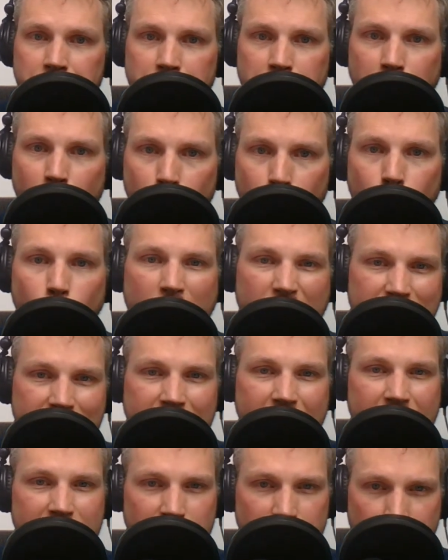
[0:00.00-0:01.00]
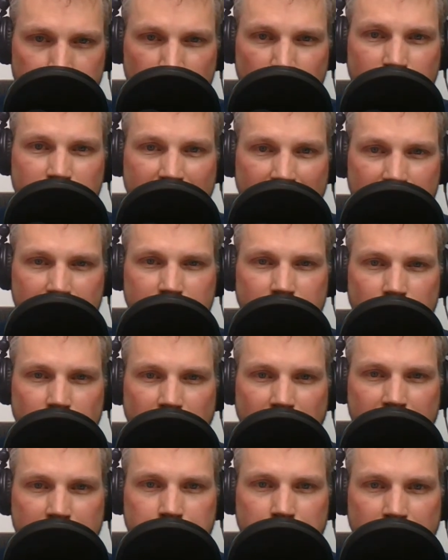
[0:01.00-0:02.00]
But when that's moved out of
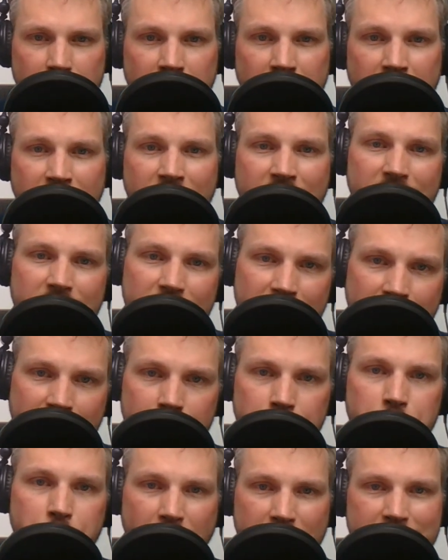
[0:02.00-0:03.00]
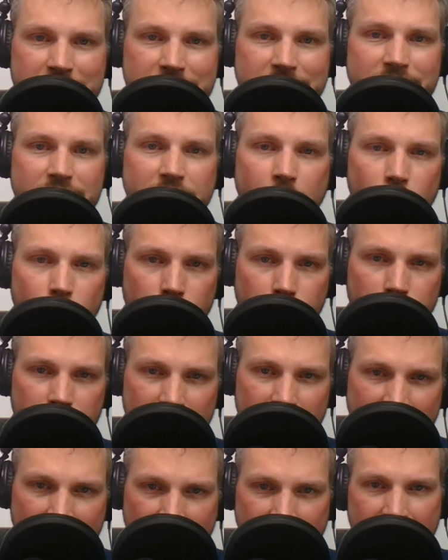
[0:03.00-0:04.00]
alignment, it by itself
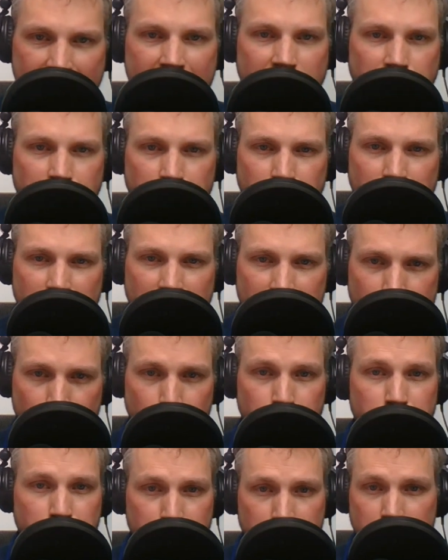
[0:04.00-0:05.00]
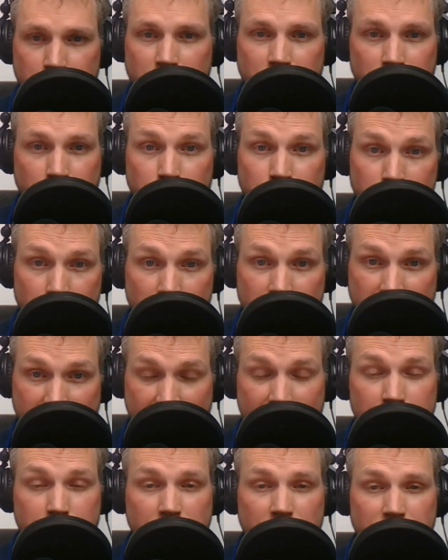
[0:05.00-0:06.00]
can actually do
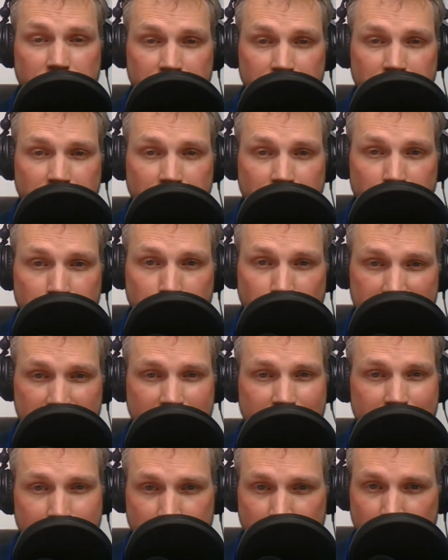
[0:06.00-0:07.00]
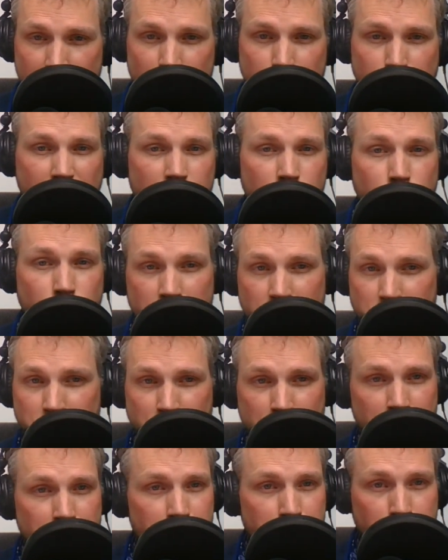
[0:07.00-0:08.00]
damage to the brainstem, to the spinal cord, and
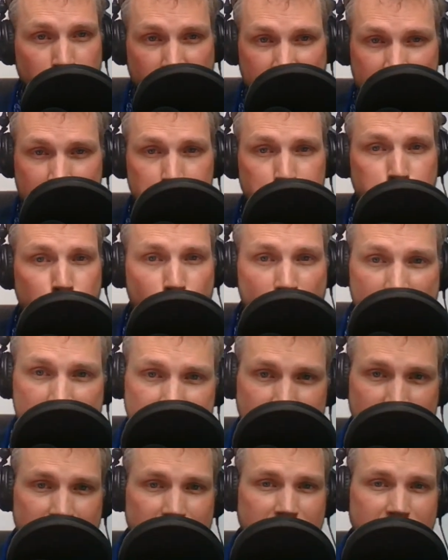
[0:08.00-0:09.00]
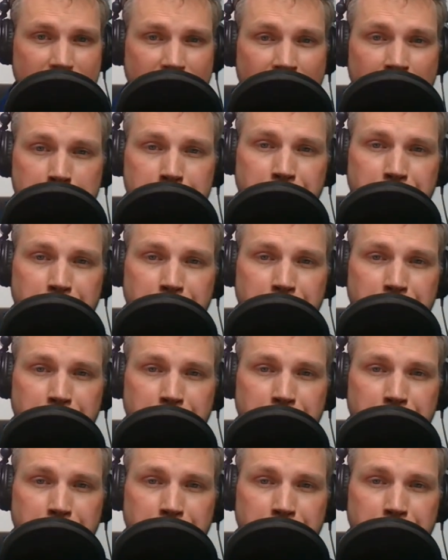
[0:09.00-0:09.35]
to the brain processing